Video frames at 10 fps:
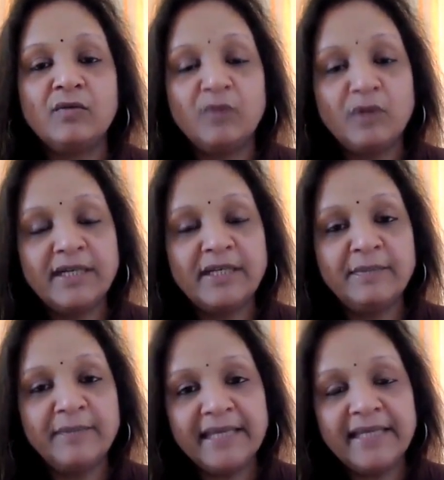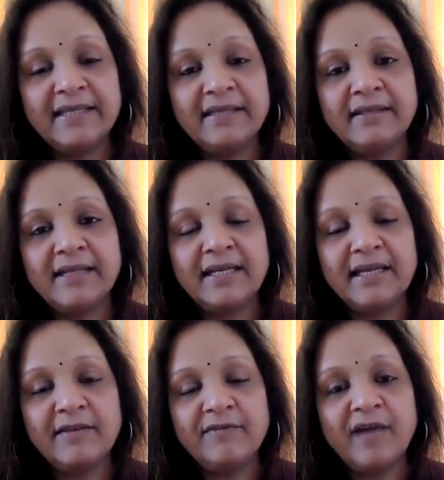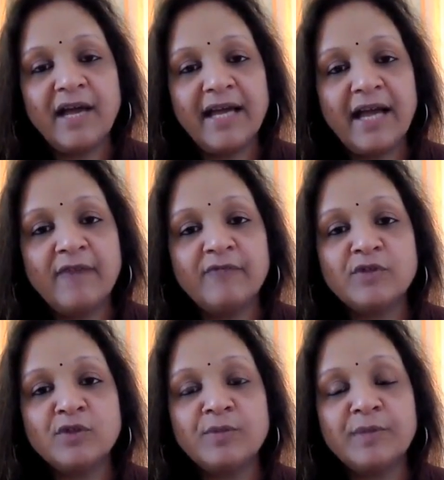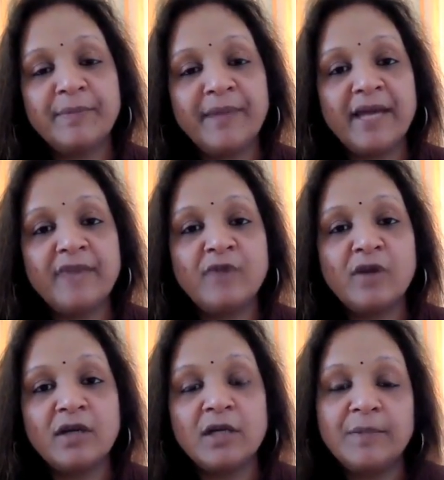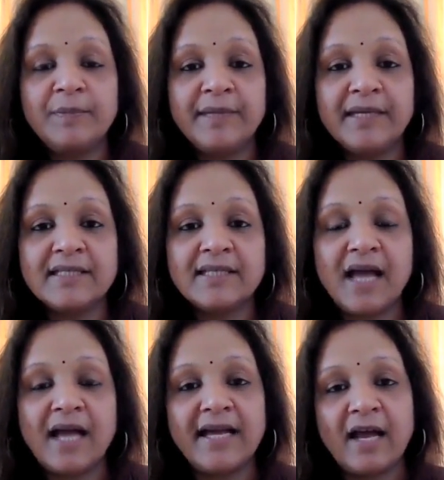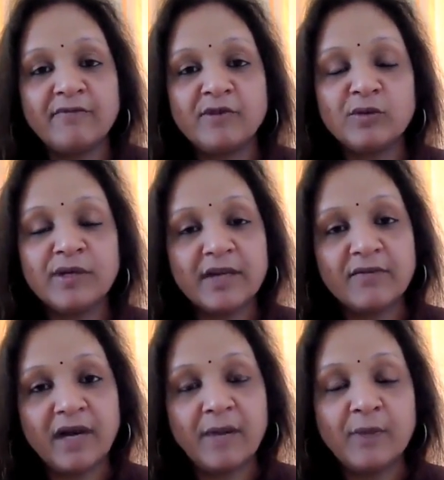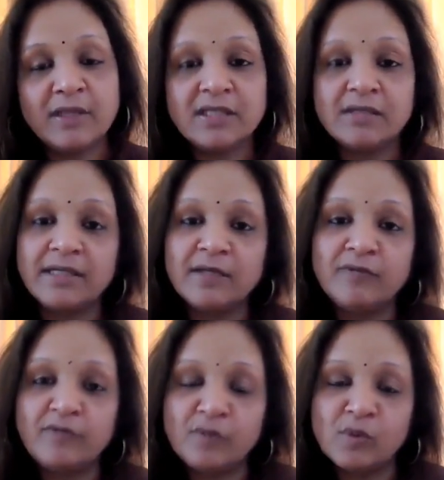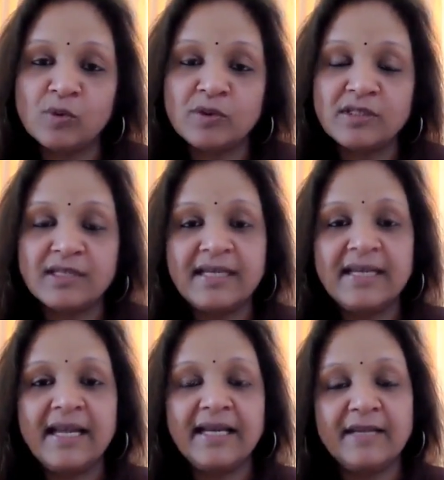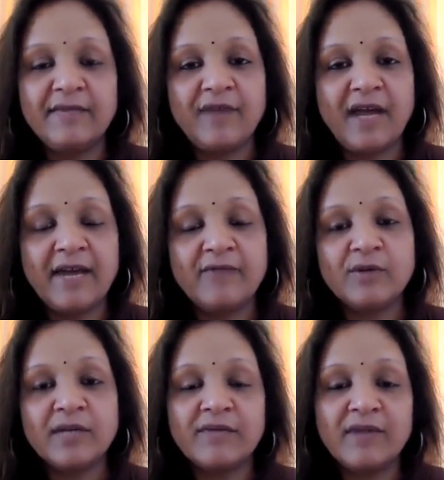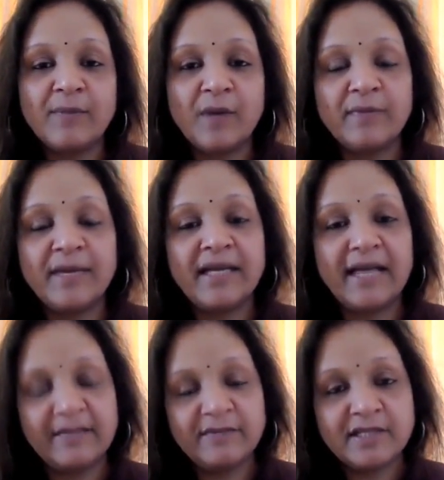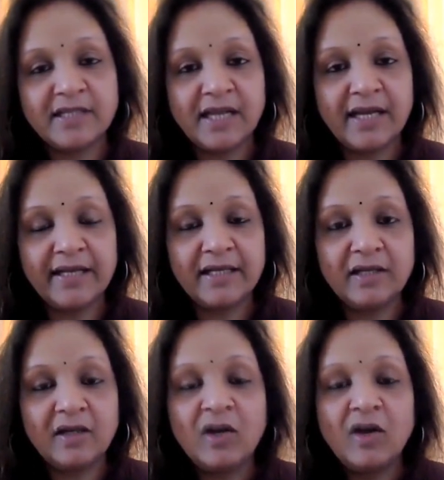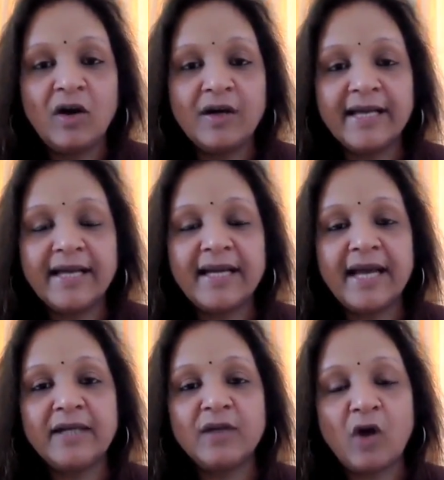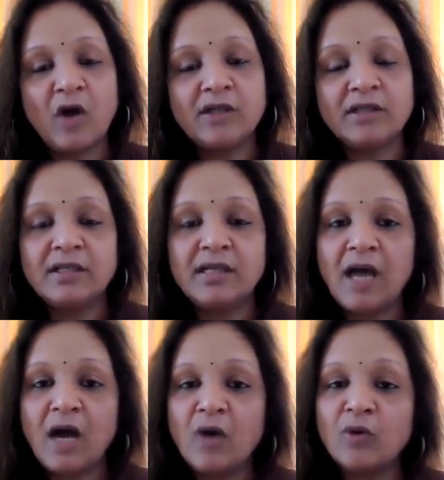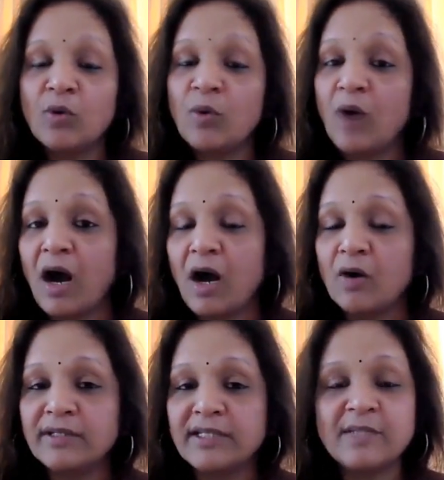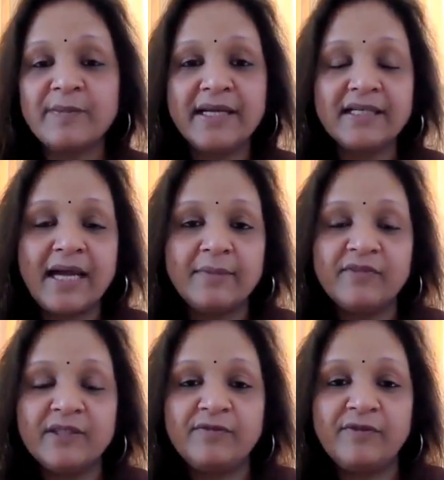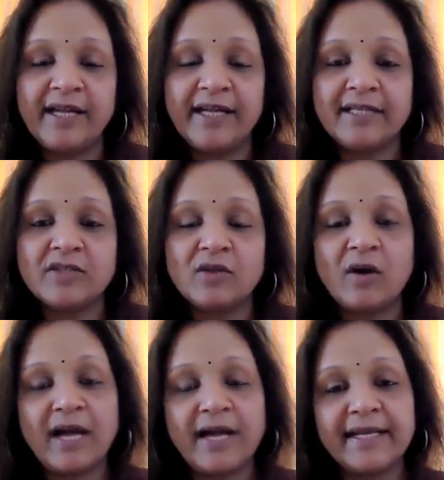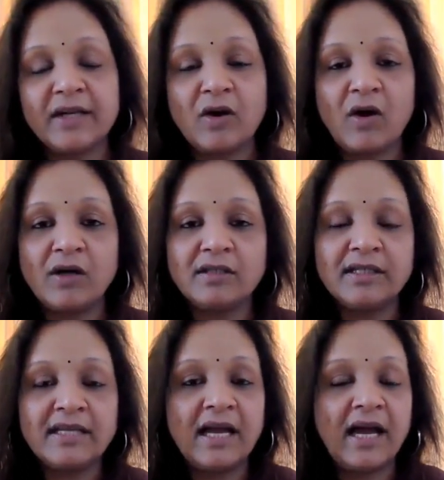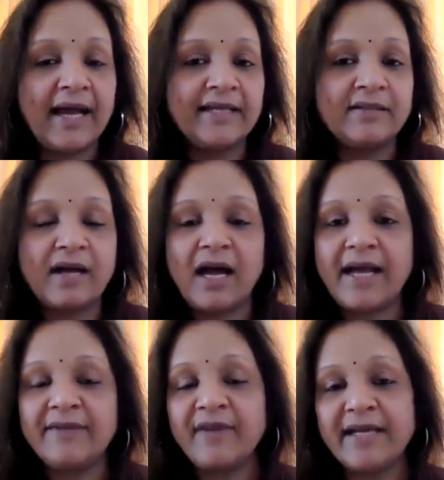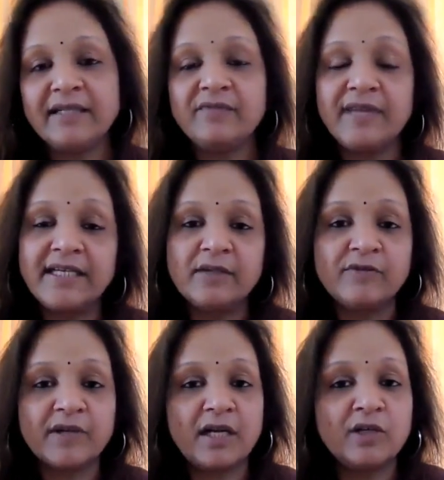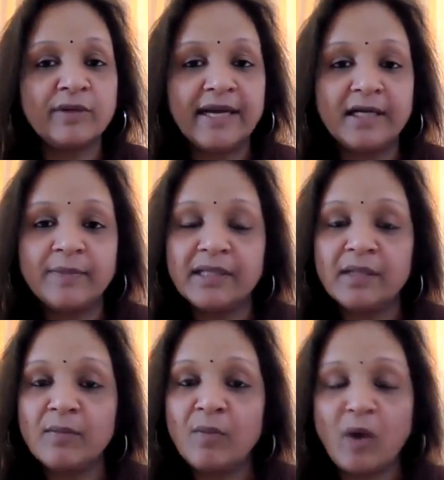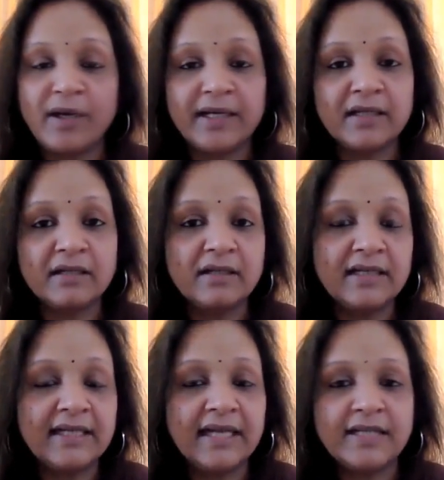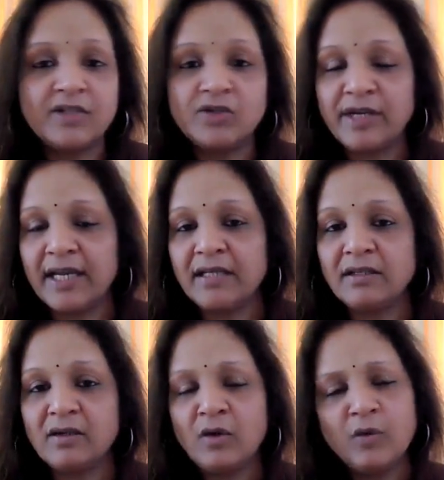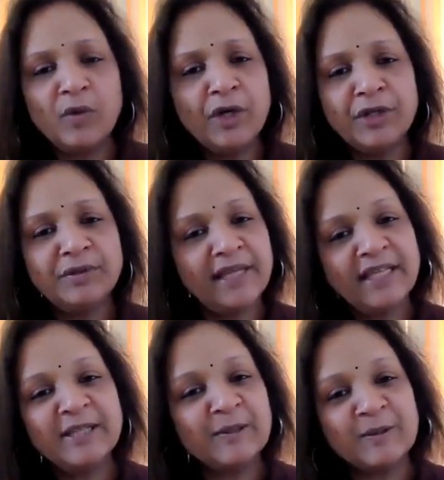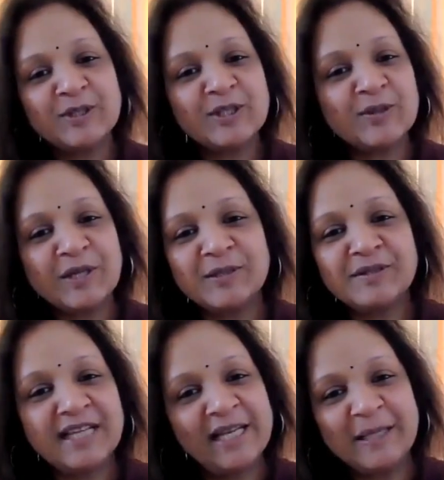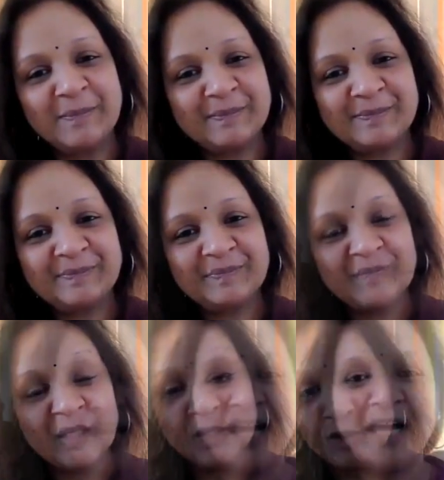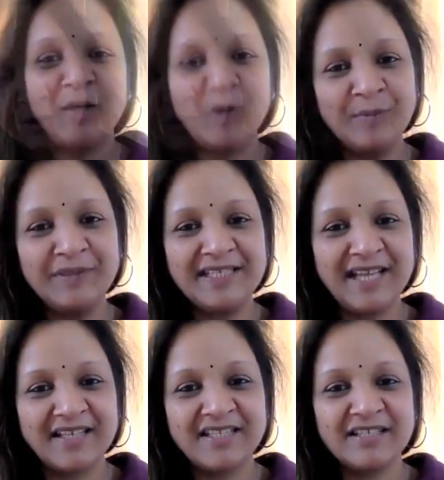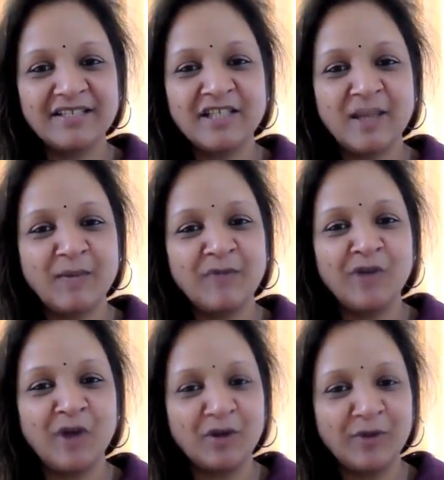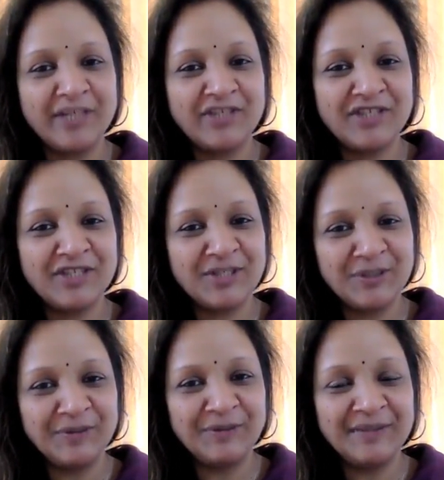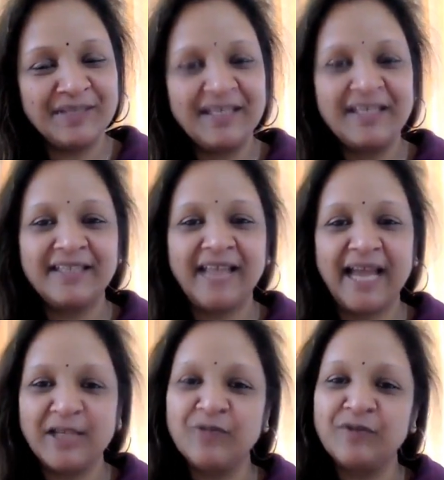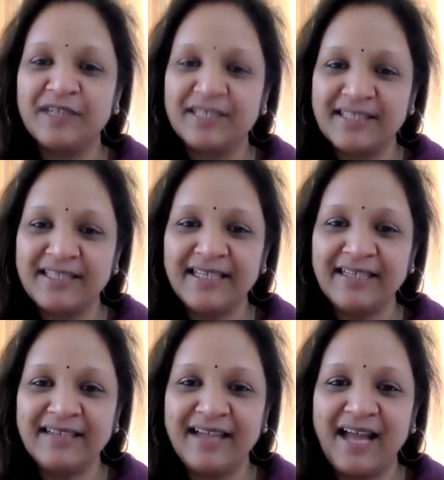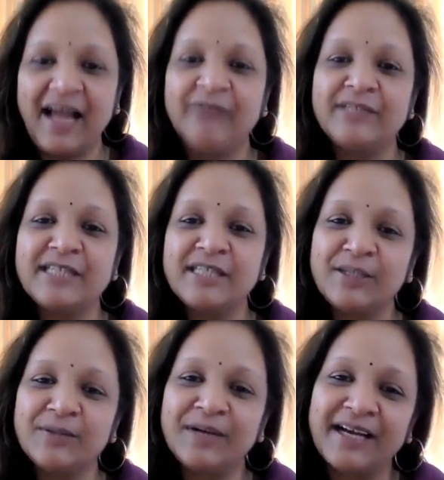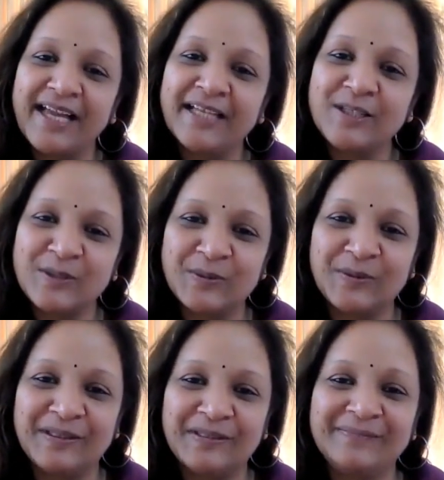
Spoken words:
would it mean that if I have to prepare for Olympics, I have to give up on certain foods? And if I have to give up on my lifestyle, or can I not now go out and spend time with friends, or I cannot, I find it very difficult to get up in the morning early and train. What do you think the coach is going to tell him? I hope this answered some of your questions too. Thank you for listening. I will see you again soon.